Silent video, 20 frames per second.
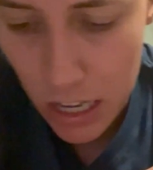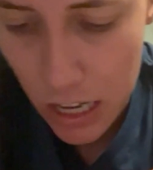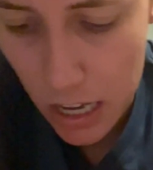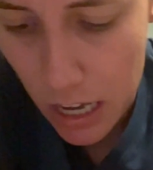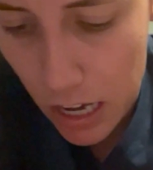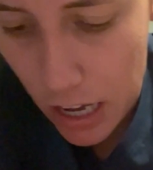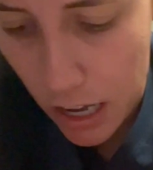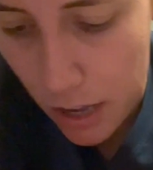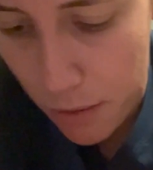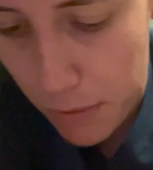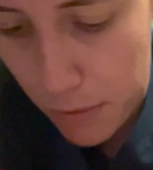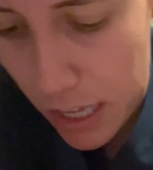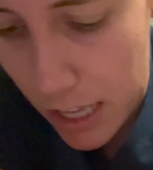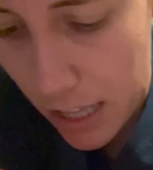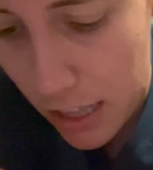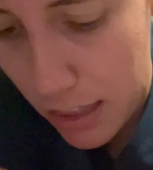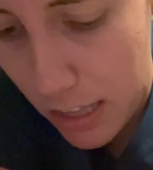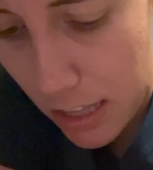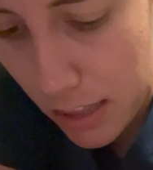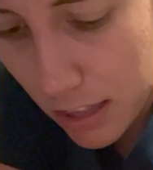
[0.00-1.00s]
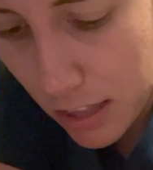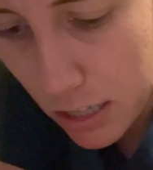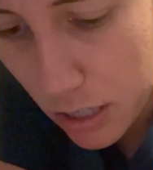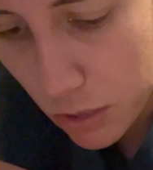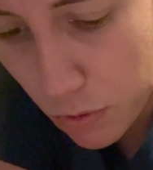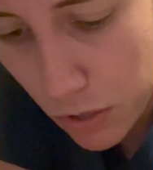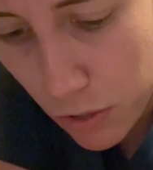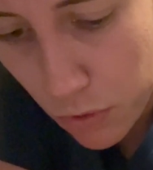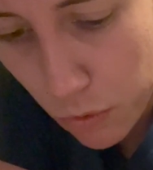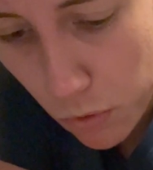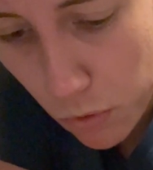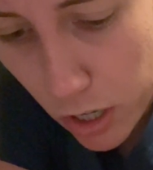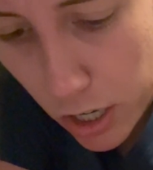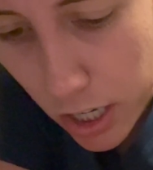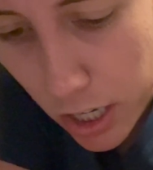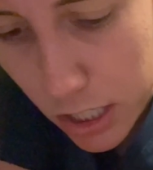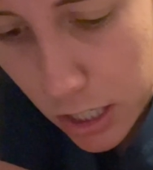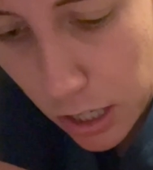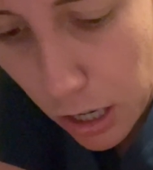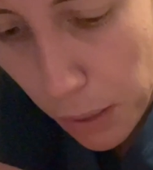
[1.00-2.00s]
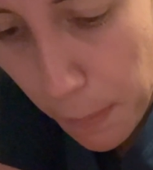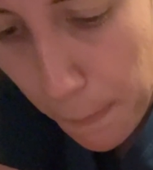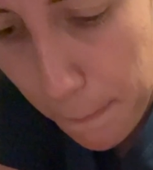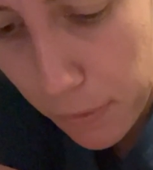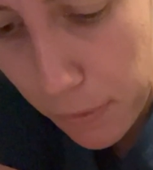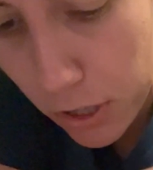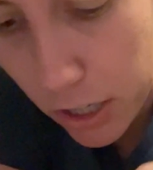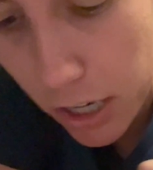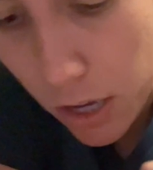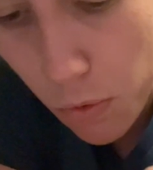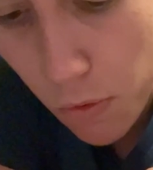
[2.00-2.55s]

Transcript: And then this one worked pretty